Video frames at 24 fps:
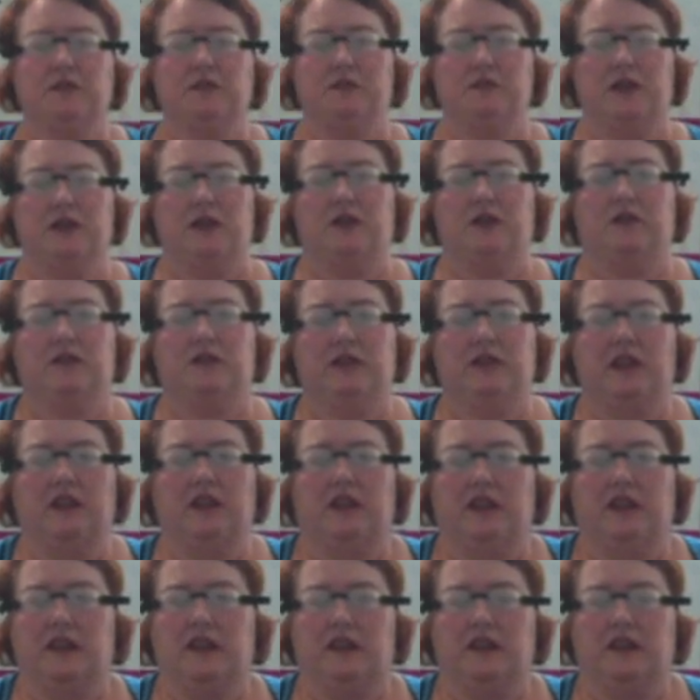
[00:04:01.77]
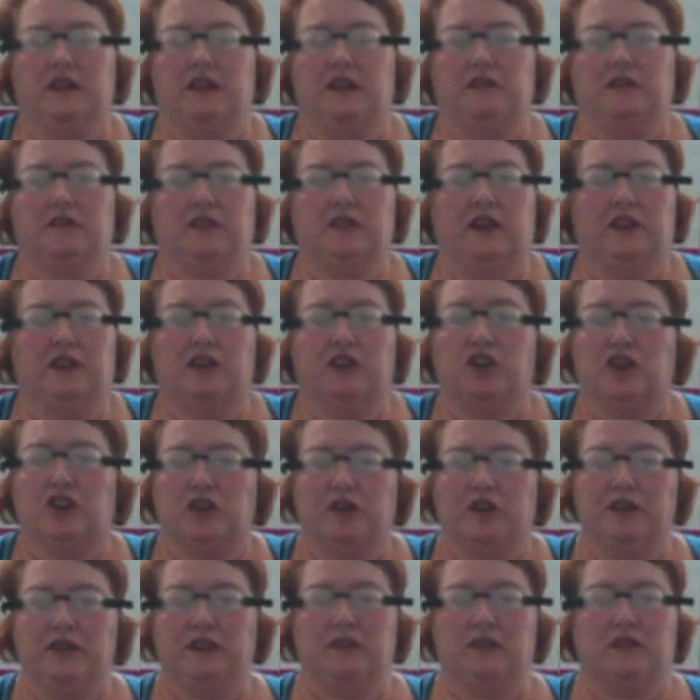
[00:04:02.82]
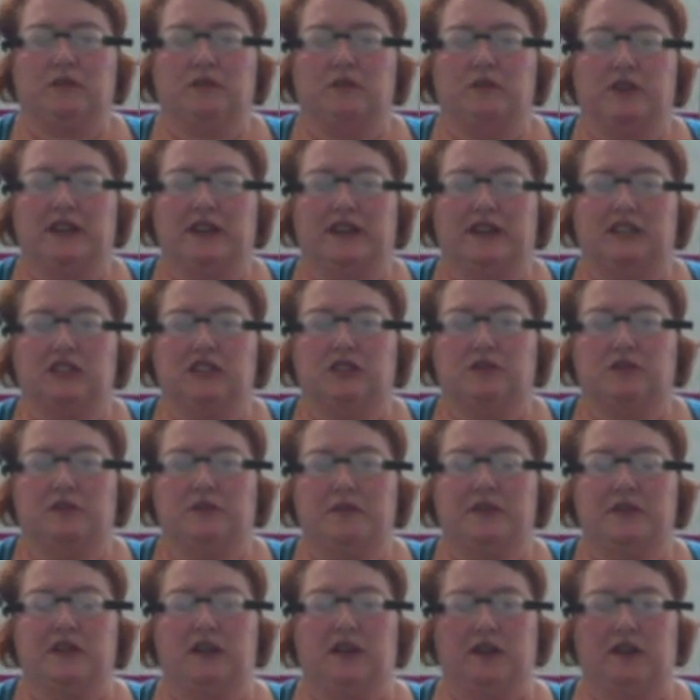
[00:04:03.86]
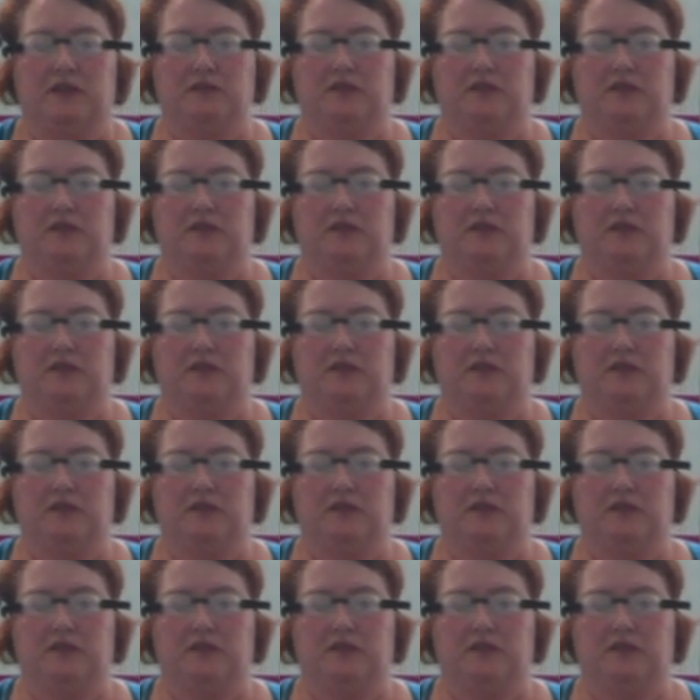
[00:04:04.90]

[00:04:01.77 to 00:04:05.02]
bone, and on her, it looked more like a swimming goggle.